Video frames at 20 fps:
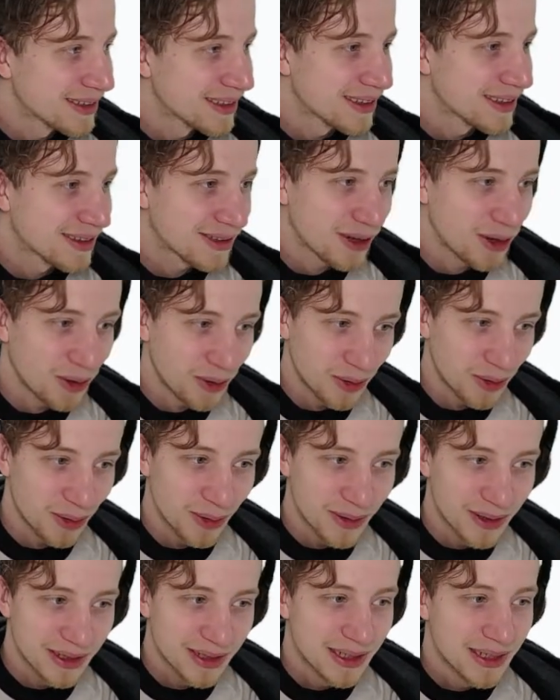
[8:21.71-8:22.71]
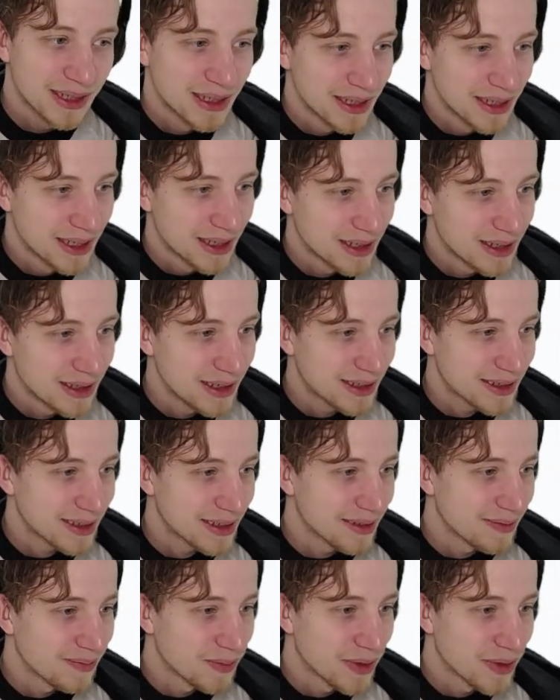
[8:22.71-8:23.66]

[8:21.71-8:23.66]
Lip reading: So, listen,